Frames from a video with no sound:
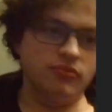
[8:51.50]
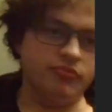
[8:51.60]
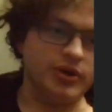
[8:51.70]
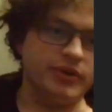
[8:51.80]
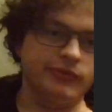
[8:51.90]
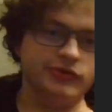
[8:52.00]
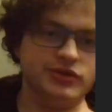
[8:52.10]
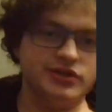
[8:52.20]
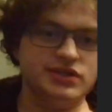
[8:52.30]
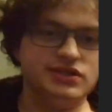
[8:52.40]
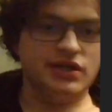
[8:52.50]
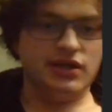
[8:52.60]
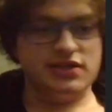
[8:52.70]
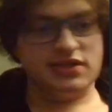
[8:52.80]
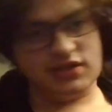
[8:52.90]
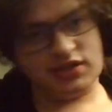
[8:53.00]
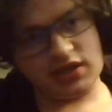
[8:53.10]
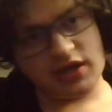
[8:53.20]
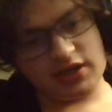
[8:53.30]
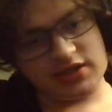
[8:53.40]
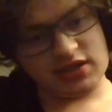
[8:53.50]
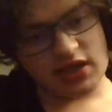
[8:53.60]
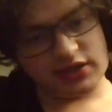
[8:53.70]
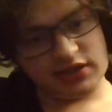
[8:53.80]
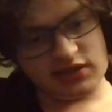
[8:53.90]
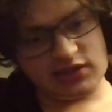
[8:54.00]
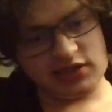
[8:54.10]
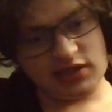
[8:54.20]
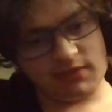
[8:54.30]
But Moltres is a nice, solid addition.